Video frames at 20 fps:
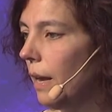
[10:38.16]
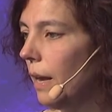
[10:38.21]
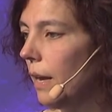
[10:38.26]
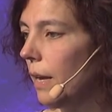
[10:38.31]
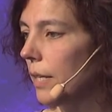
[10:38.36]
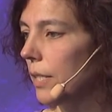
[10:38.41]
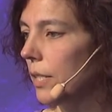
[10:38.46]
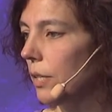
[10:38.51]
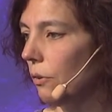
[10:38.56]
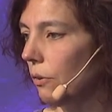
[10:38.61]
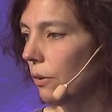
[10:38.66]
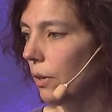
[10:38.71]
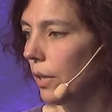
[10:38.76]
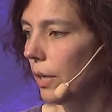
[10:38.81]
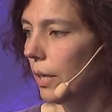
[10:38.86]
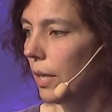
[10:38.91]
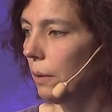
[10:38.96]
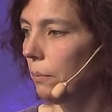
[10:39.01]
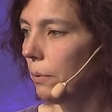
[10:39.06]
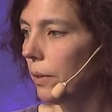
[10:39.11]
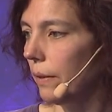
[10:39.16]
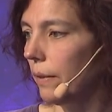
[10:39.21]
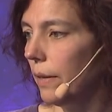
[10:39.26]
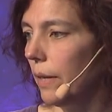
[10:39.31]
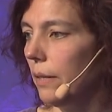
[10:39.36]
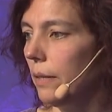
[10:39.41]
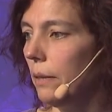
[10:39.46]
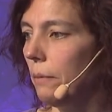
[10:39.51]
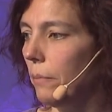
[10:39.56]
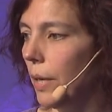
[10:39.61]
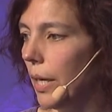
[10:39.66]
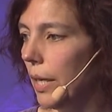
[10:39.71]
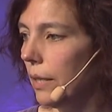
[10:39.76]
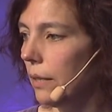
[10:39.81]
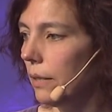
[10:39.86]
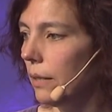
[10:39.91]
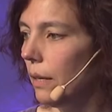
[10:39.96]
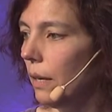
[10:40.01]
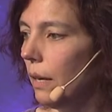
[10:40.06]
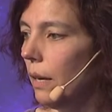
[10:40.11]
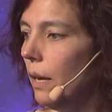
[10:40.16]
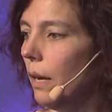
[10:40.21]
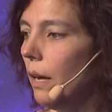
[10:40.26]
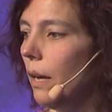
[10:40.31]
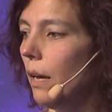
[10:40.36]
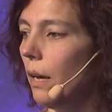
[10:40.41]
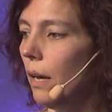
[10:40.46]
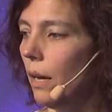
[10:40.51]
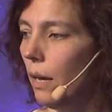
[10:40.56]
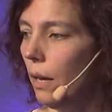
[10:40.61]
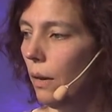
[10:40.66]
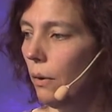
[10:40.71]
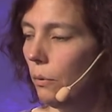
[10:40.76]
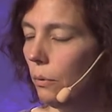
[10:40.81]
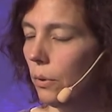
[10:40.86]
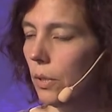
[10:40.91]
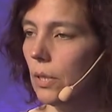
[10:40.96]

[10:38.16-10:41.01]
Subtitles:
So keeping that in mind, we